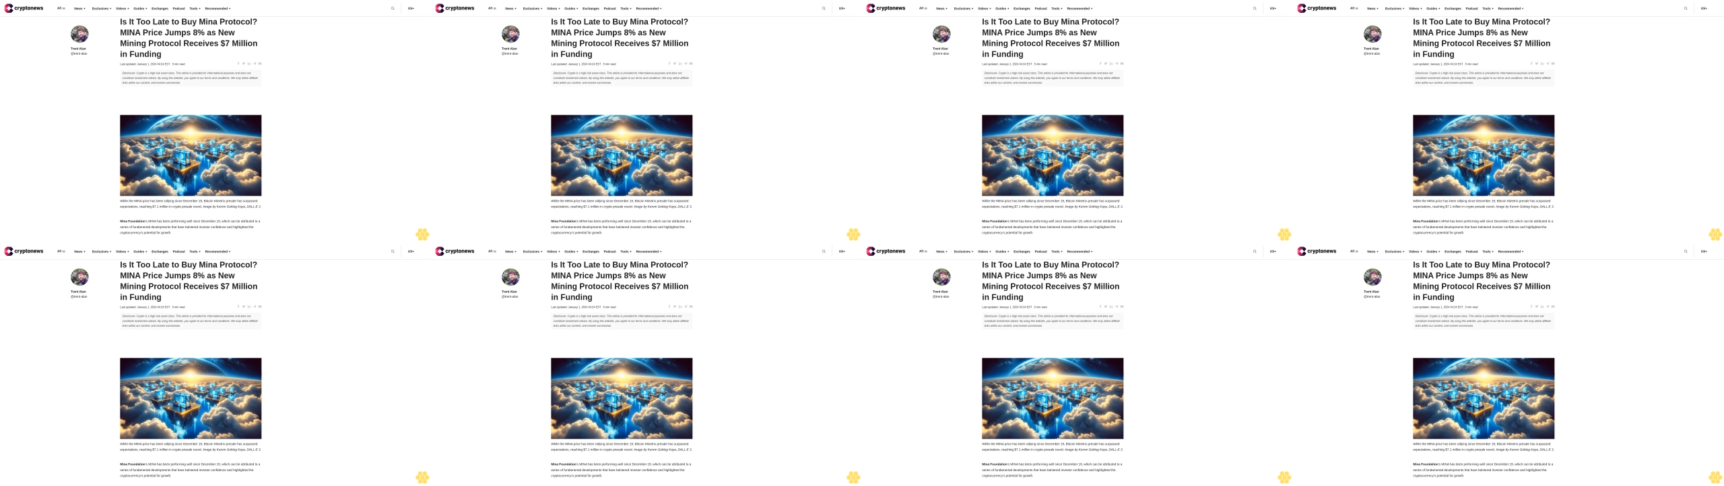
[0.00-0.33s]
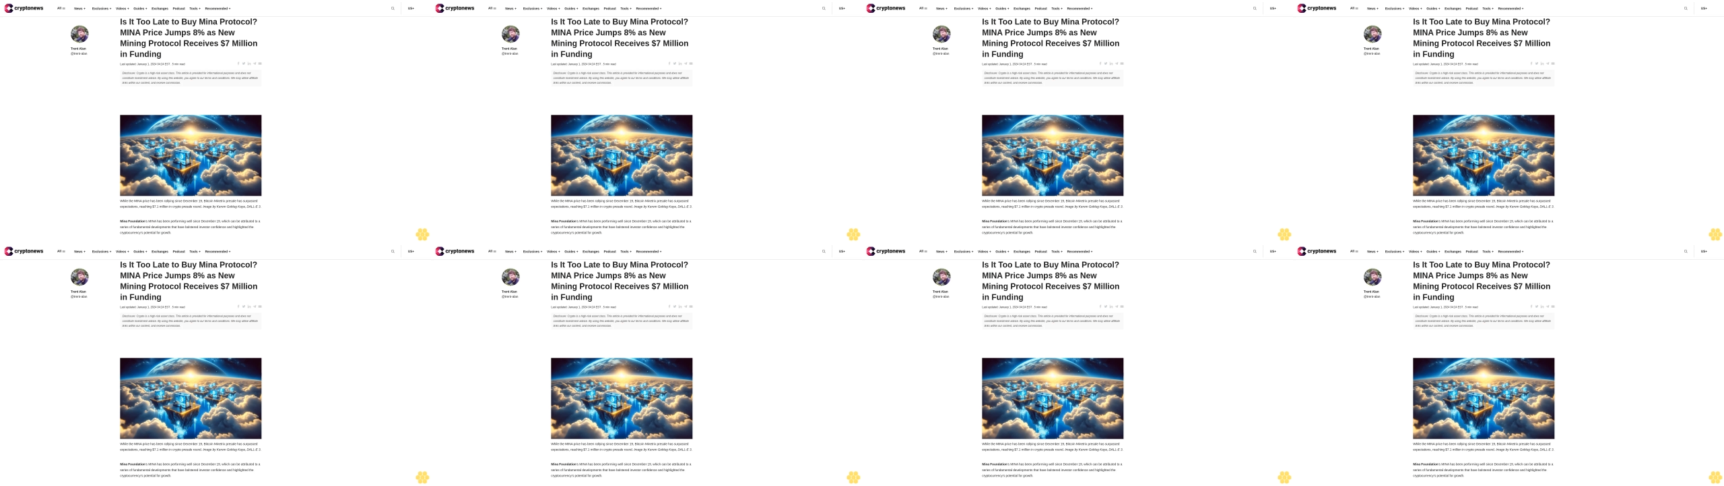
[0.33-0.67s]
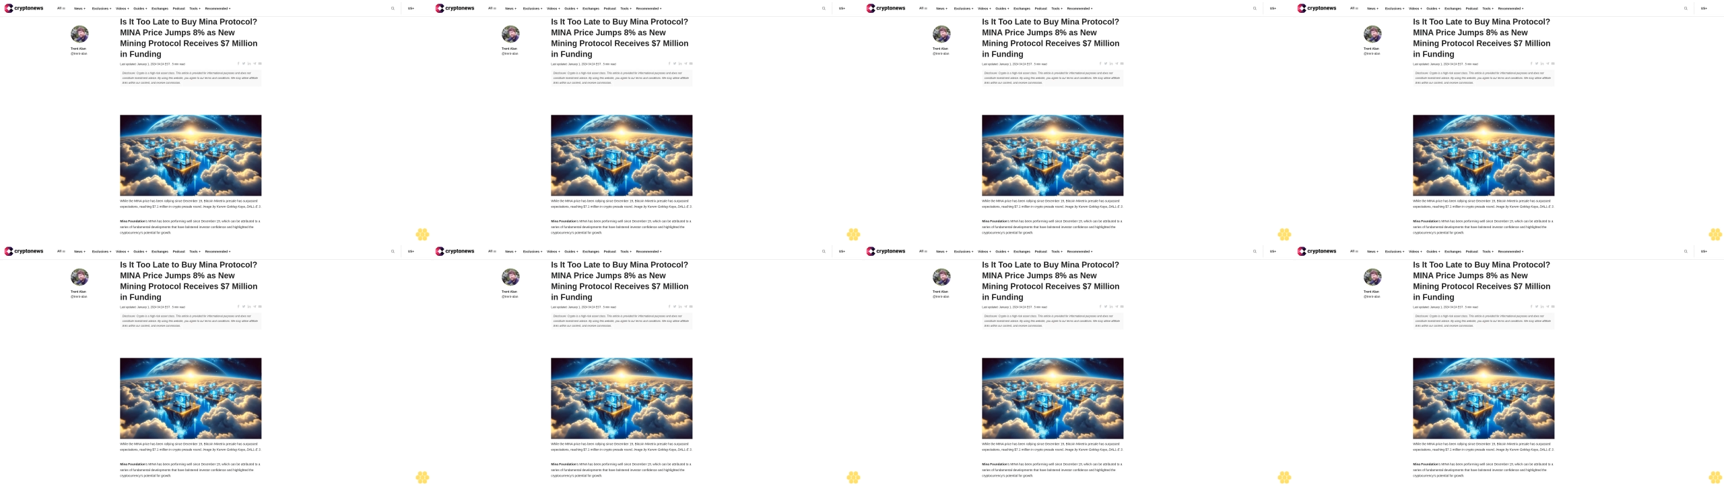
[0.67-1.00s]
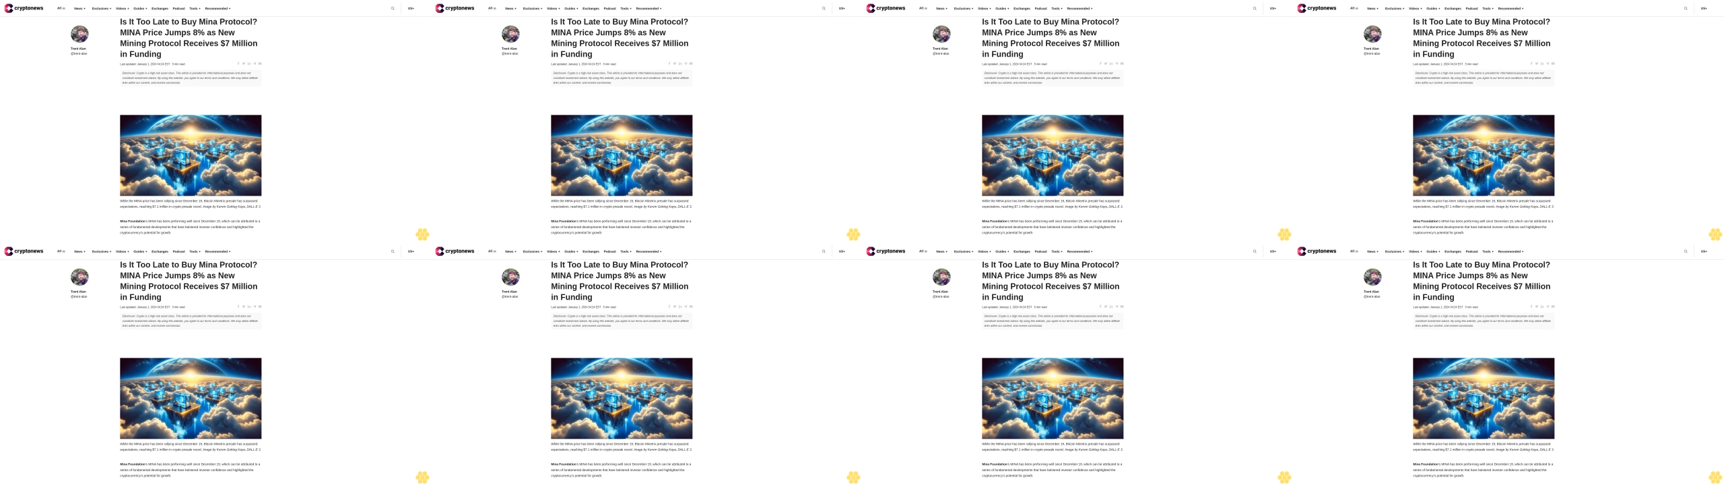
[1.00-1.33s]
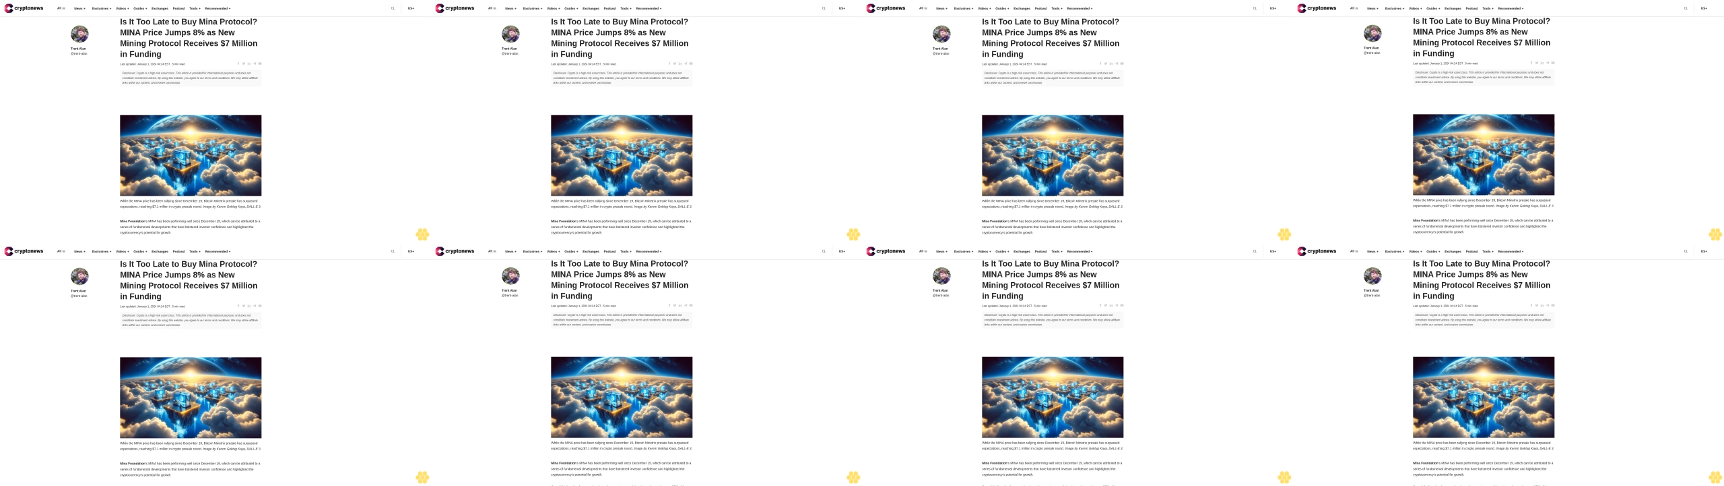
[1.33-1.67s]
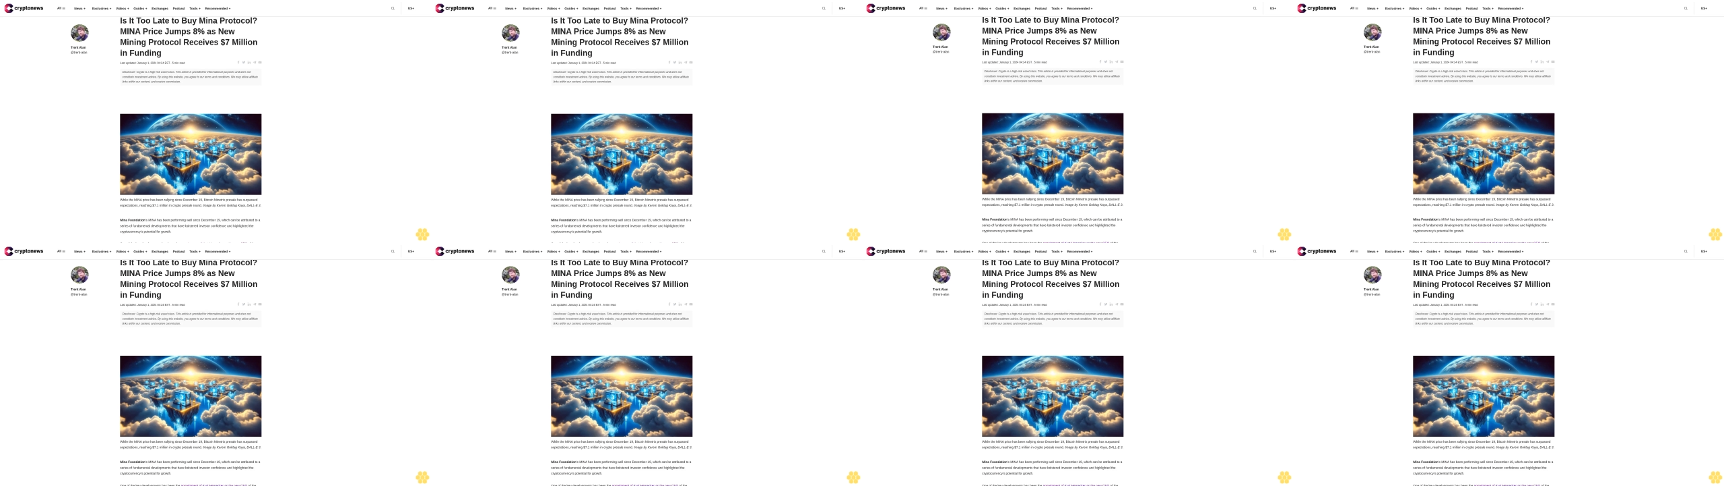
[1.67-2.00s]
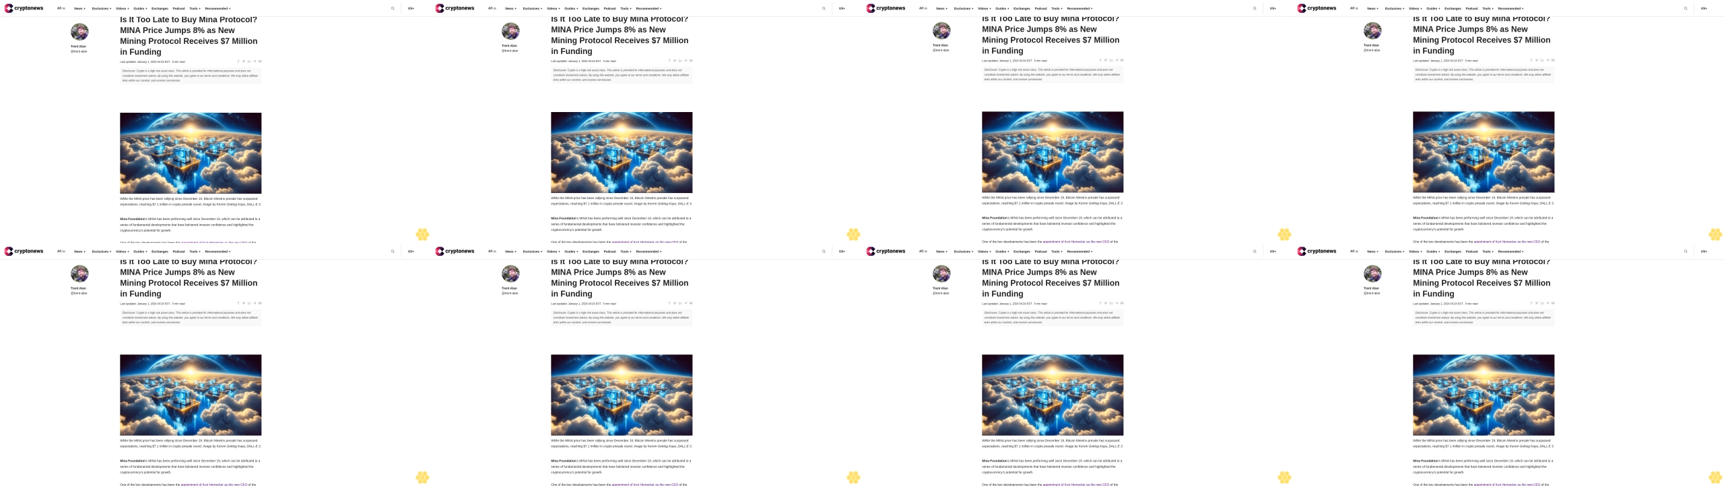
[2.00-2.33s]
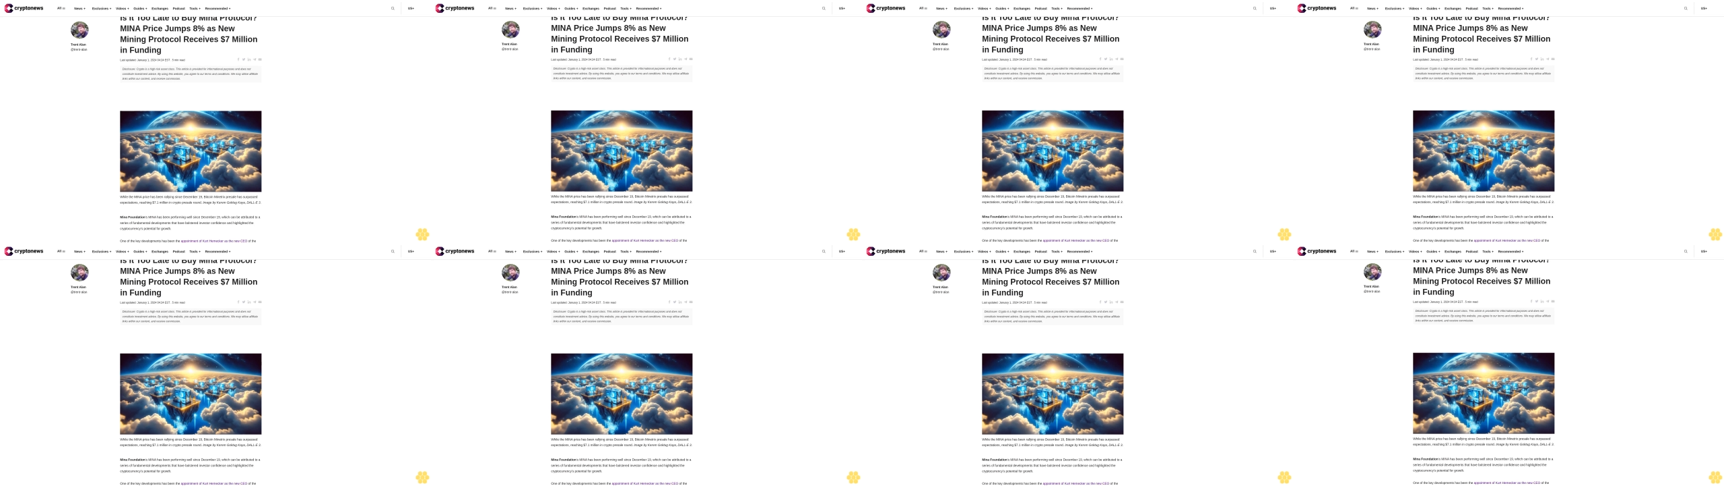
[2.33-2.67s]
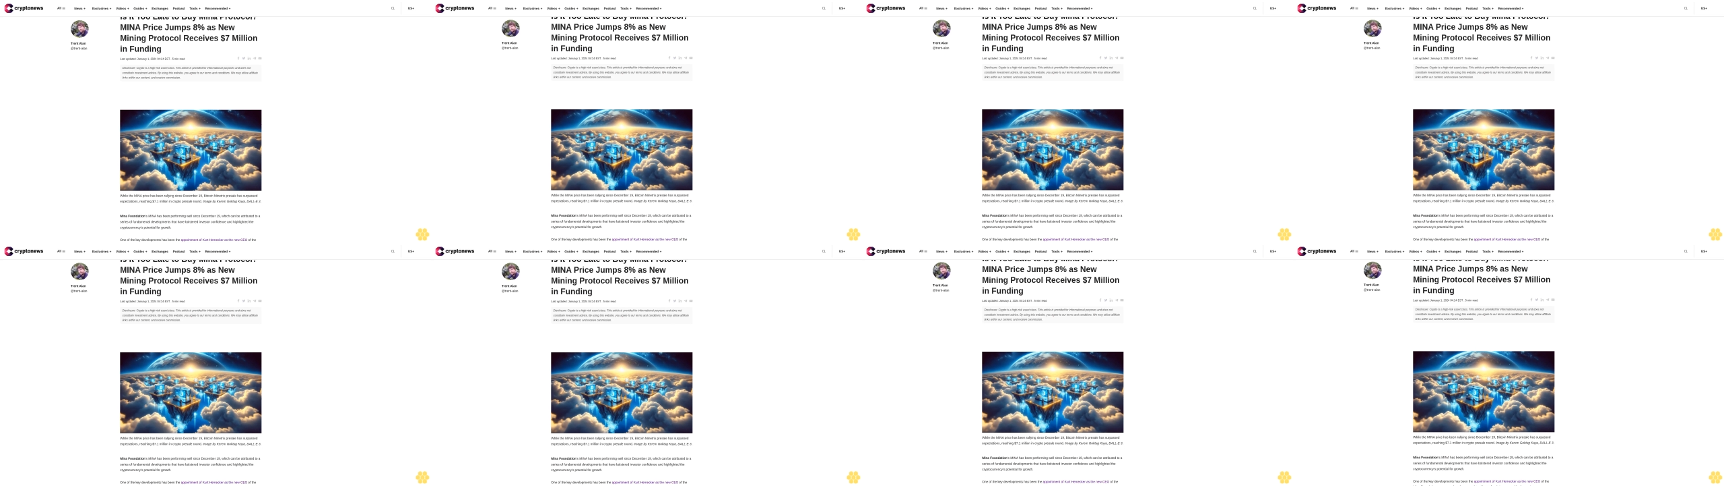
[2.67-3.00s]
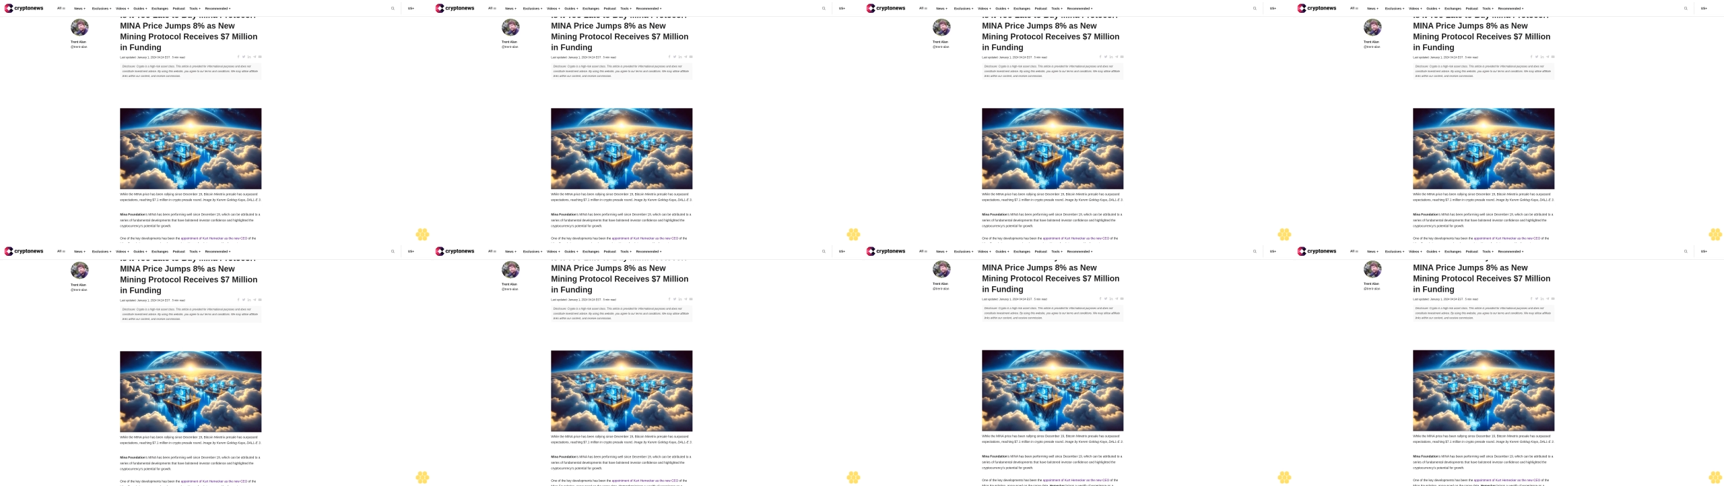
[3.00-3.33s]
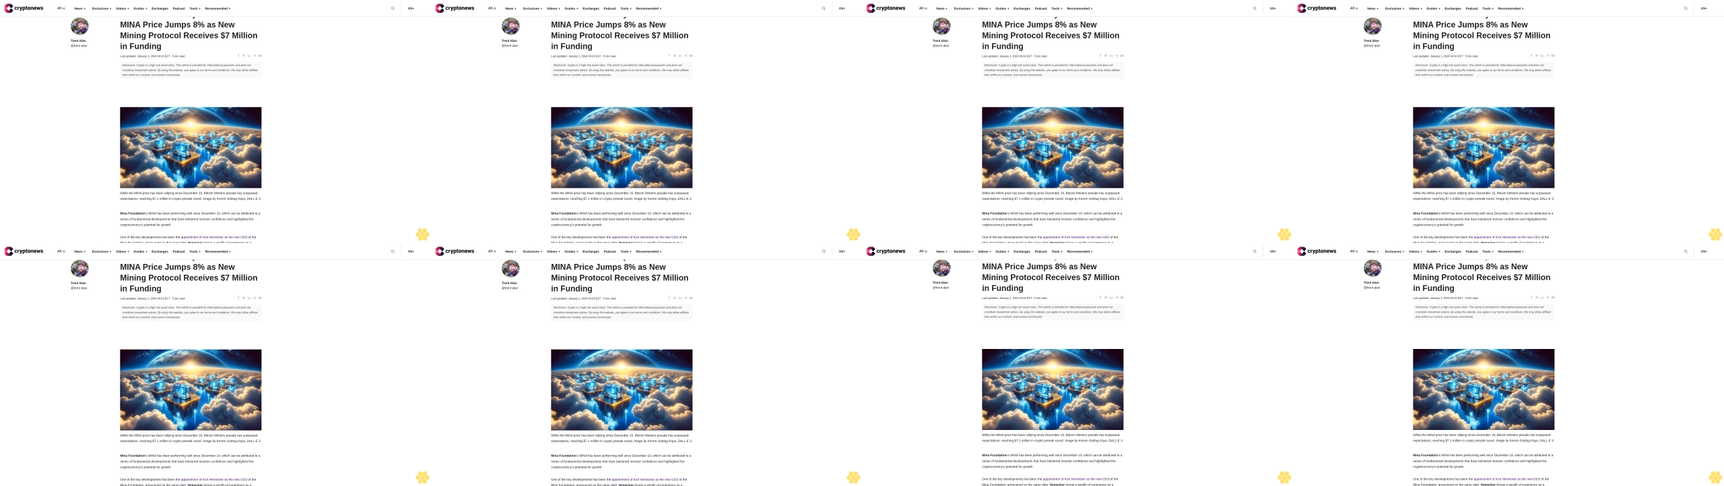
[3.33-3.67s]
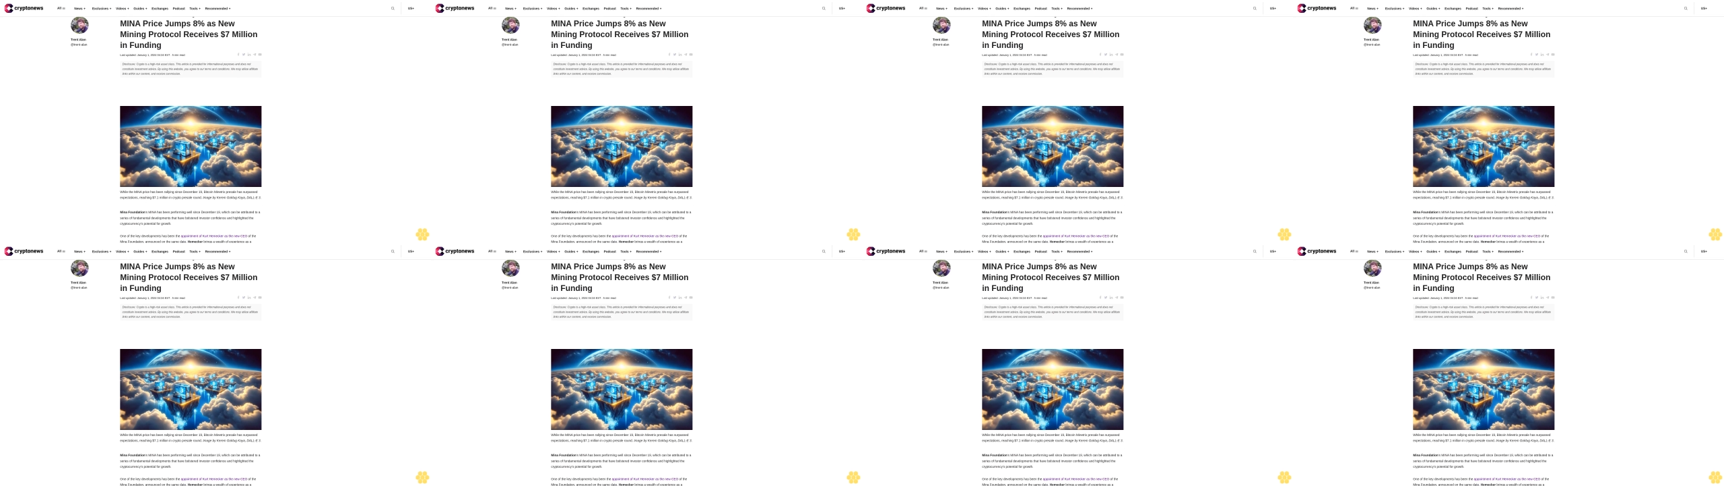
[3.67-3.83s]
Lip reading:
(no speaker visible)